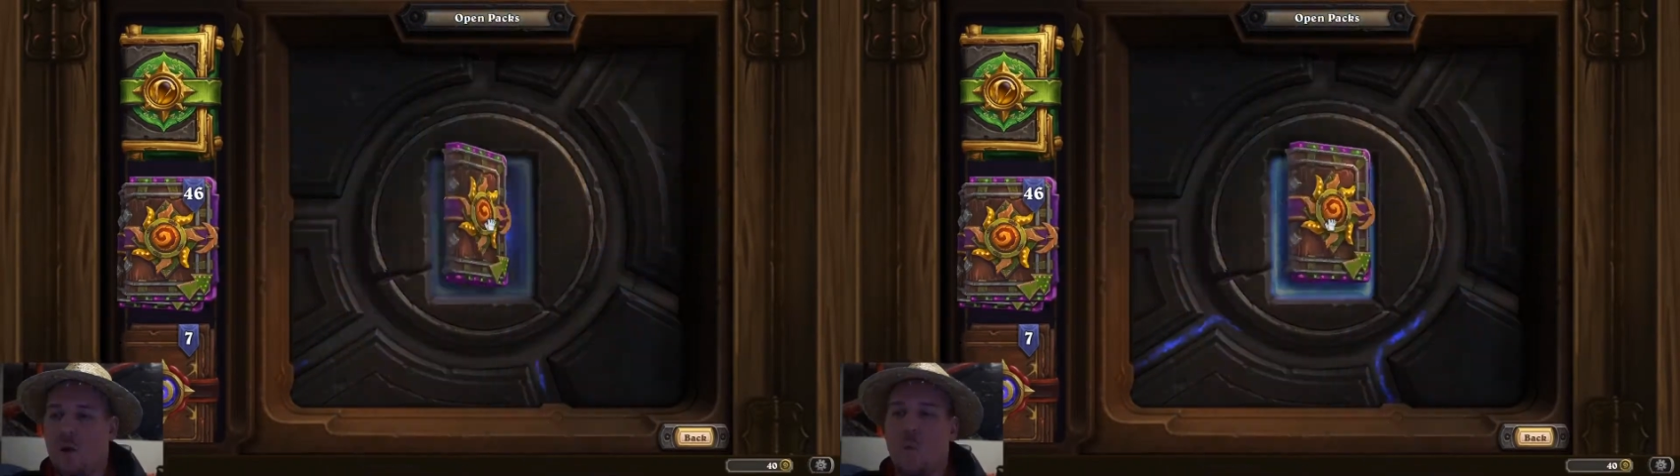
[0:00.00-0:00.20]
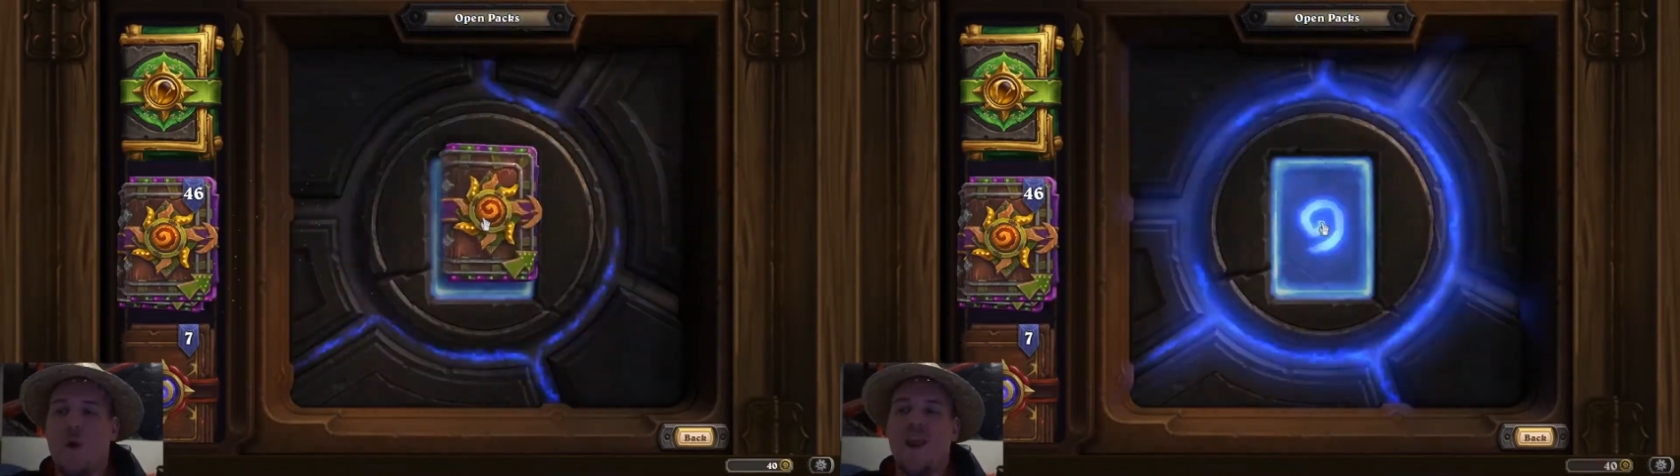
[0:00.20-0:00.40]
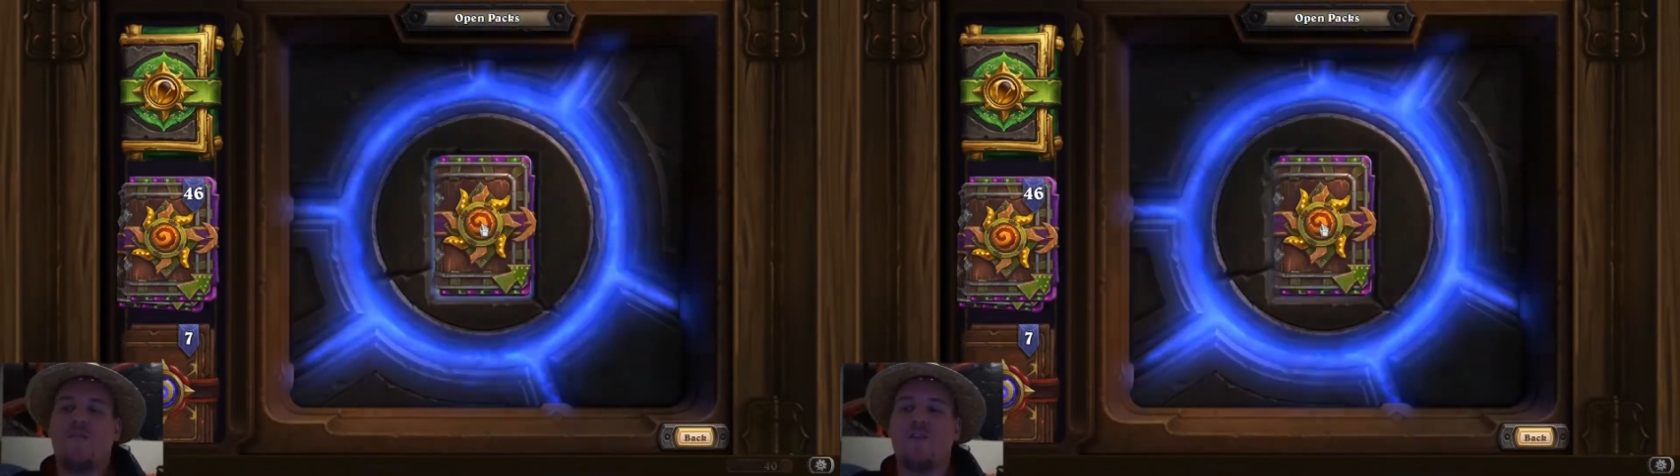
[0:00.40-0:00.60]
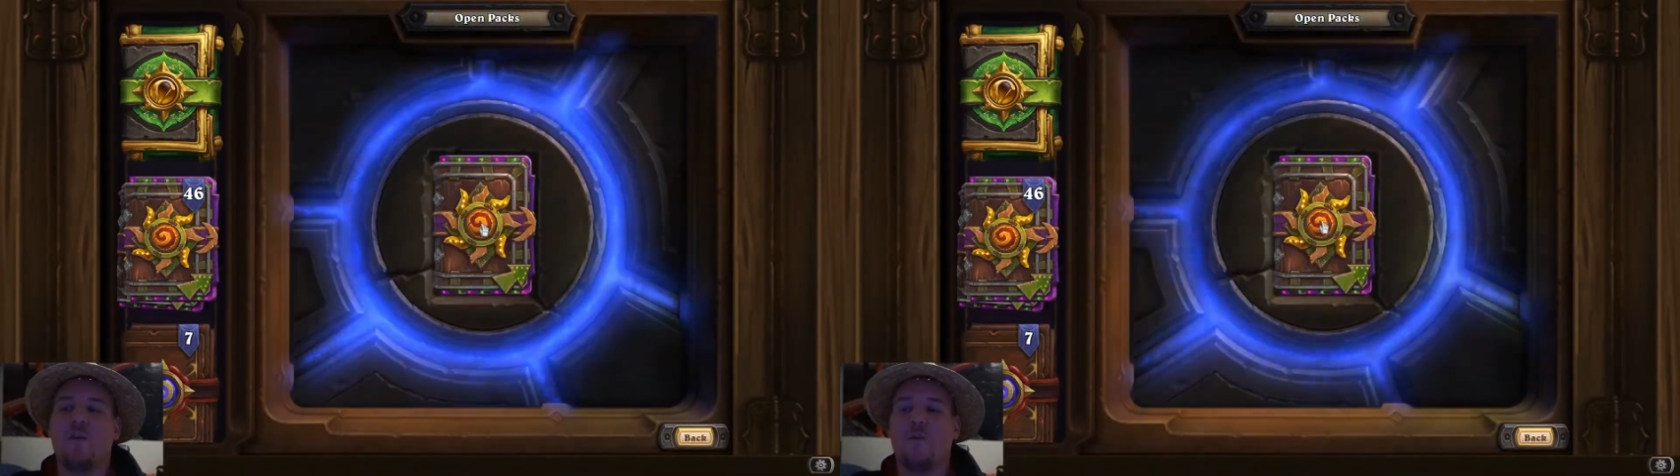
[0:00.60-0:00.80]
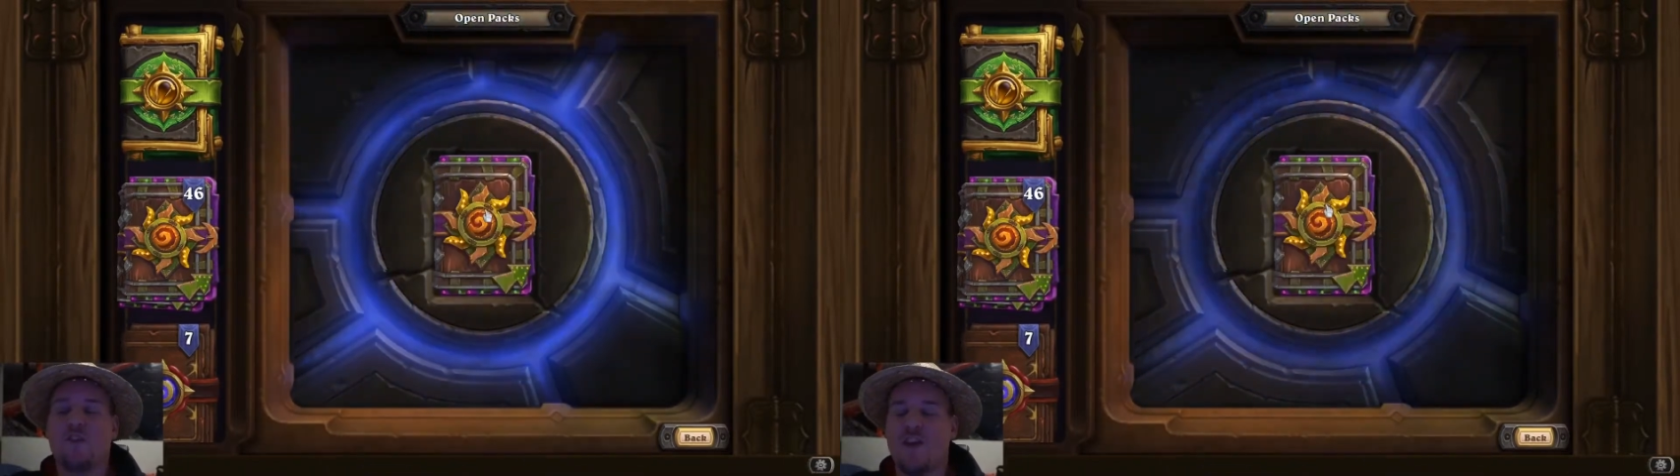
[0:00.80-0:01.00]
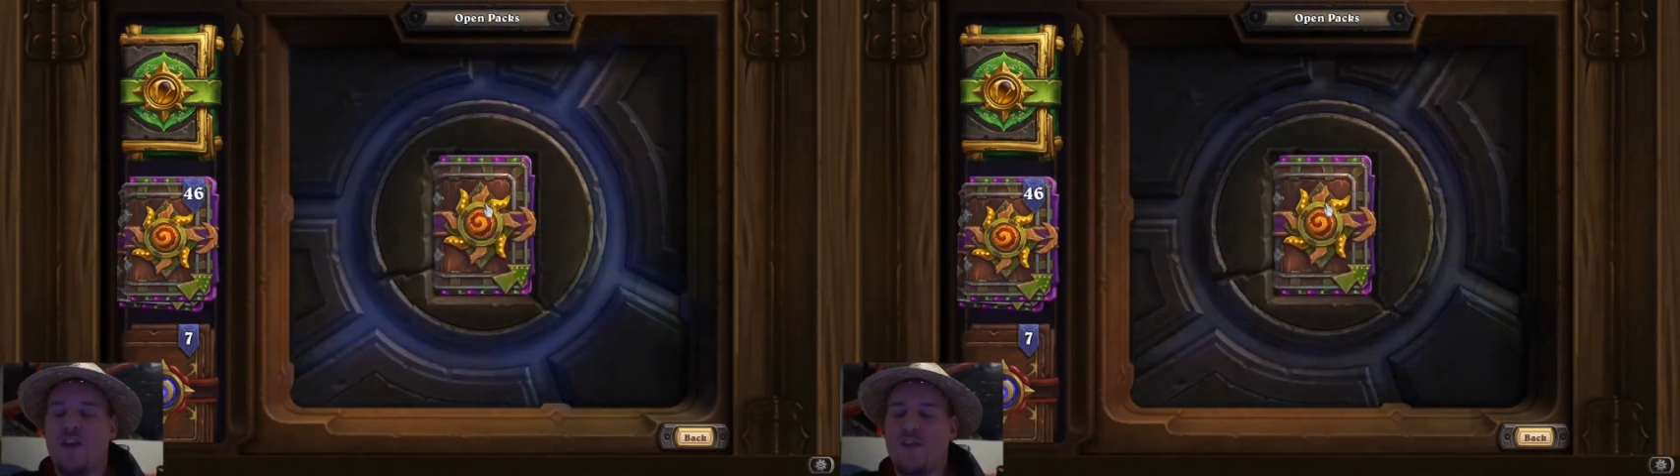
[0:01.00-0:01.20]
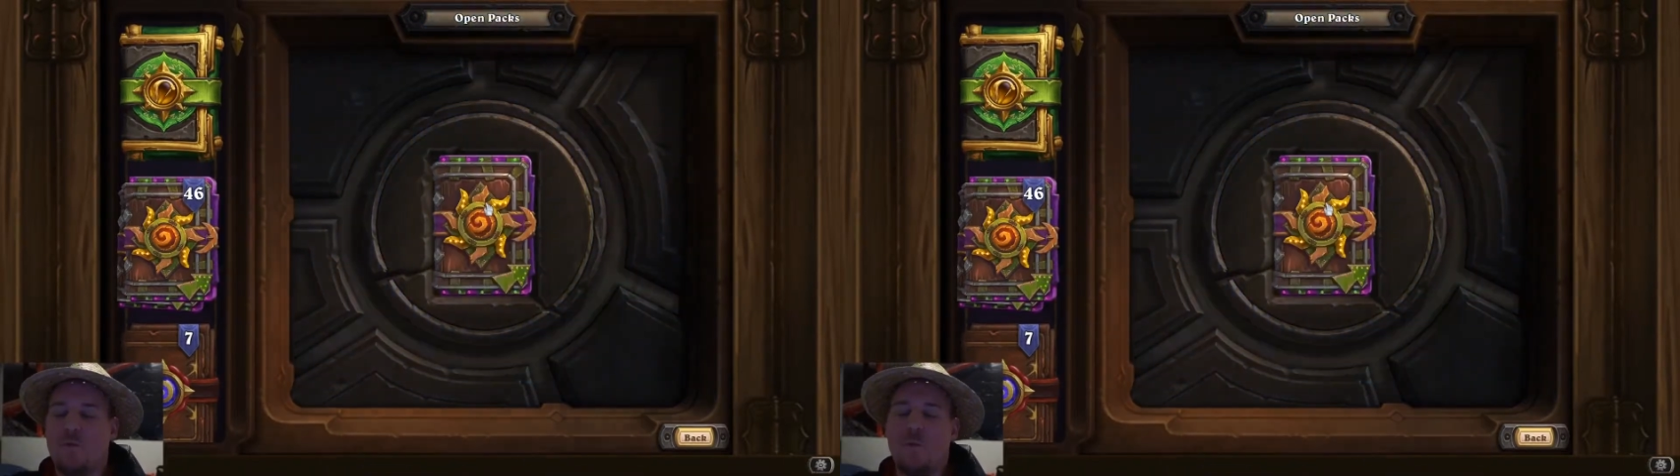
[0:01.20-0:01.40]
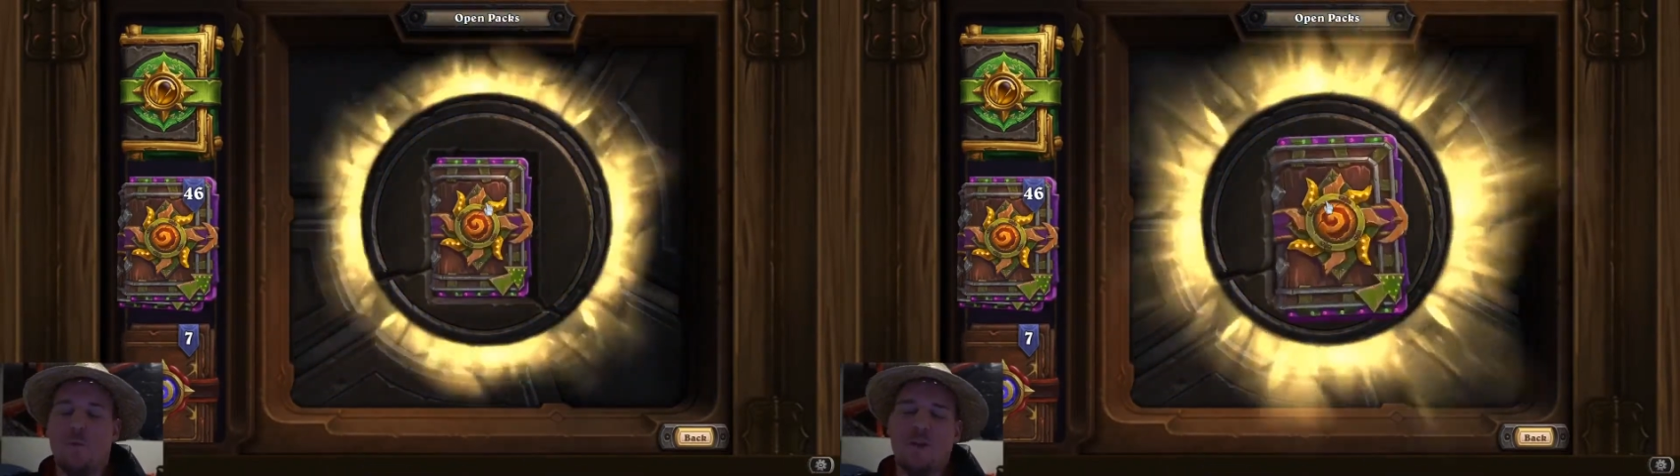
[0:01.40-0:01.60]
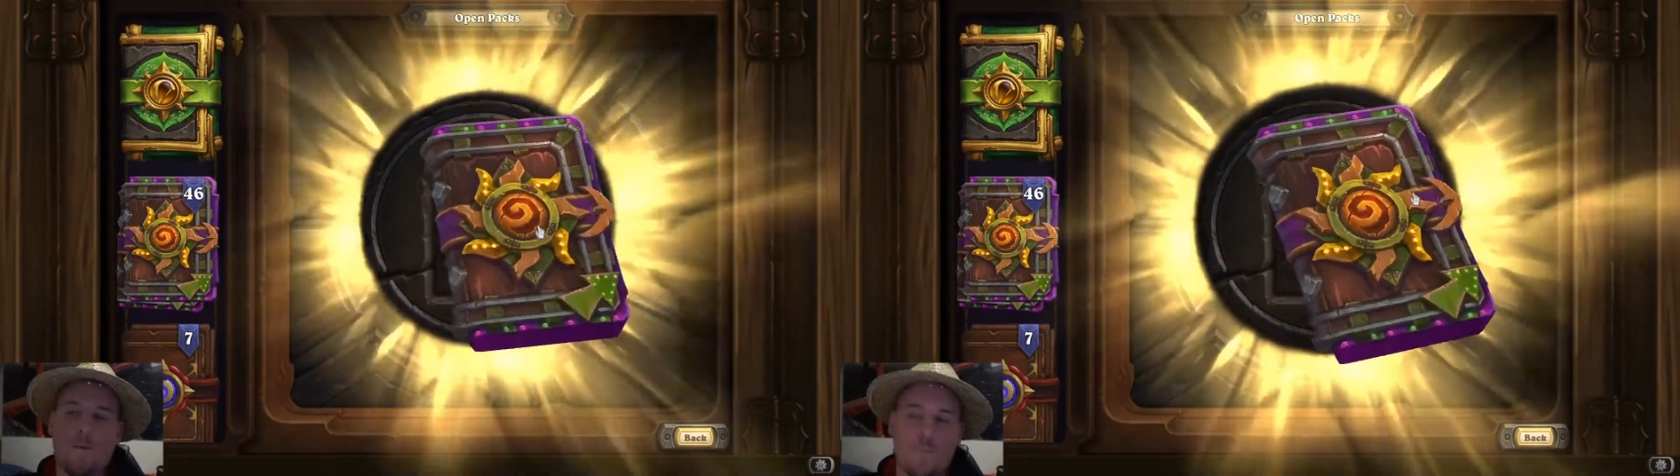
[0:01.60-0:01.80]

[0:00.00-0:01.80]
whenever it was said that we would get